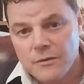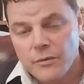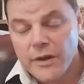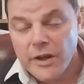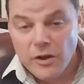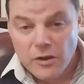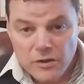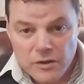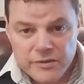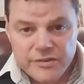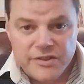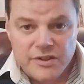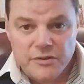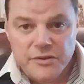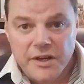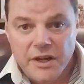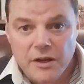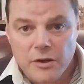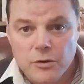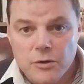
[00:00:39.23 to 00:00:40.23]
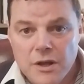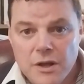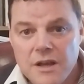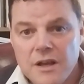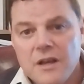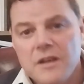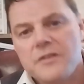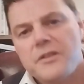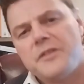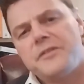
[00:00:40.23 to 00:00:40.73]
We also know
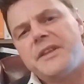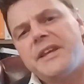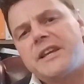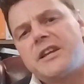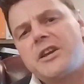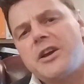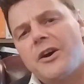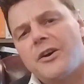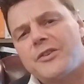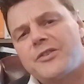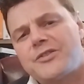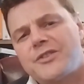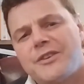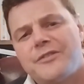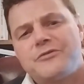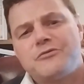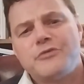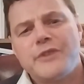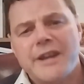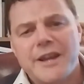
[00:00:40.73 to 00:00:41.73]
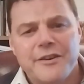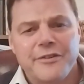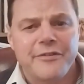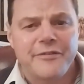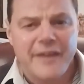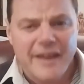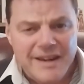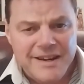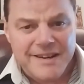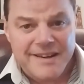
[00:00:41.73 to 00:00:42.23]
that the cost of
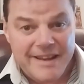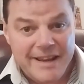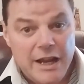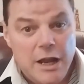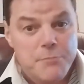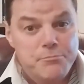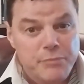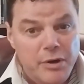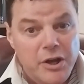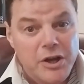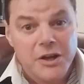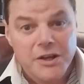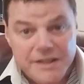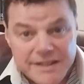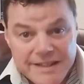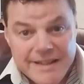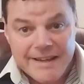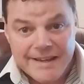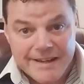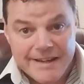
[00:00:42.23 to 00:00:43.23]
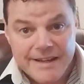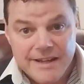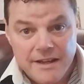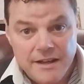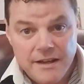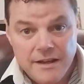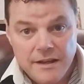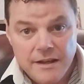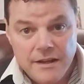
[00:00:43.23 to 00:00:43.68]
reoffending per year